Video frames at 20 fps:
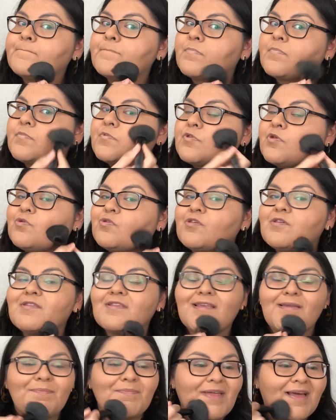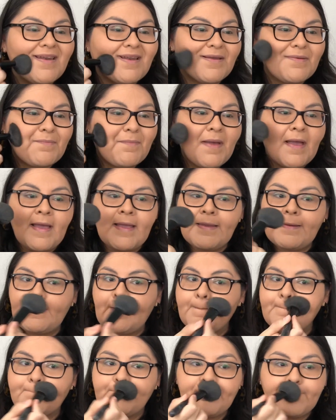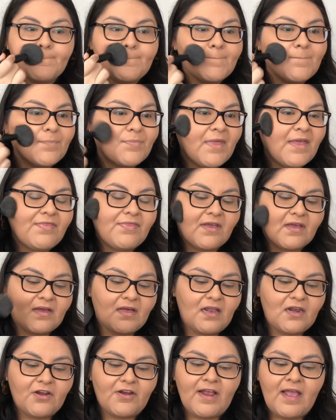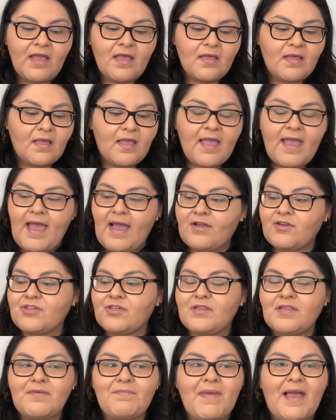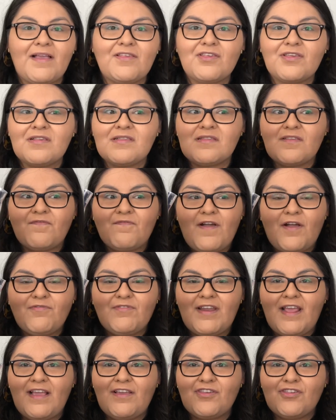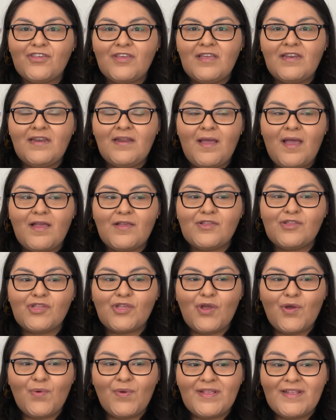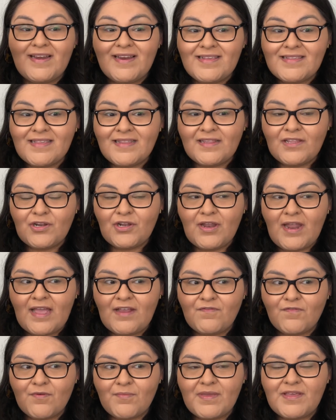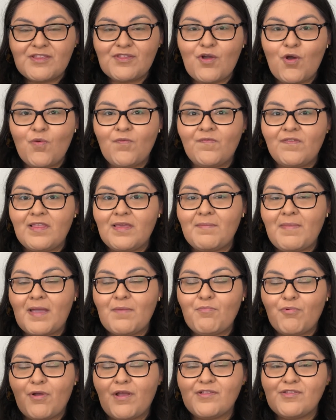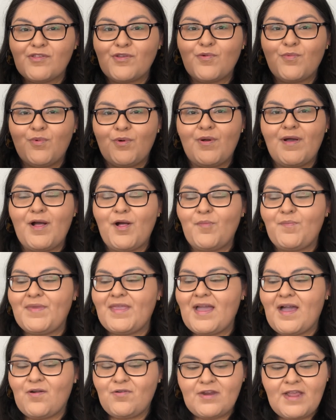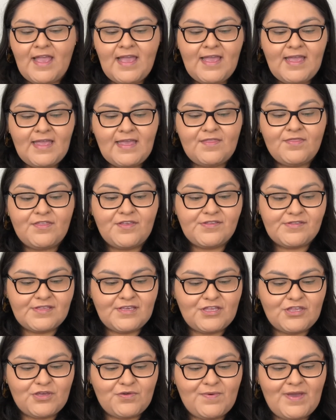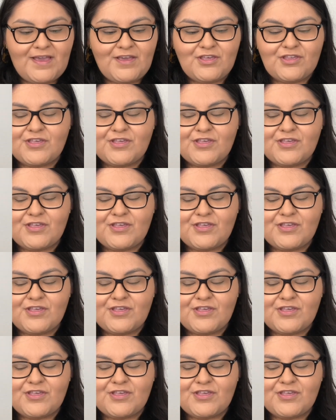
So just keep that in mind. And the color actually matches the foundation, so it is a little light for me, so hopefully my bronzer will help me out in this situation.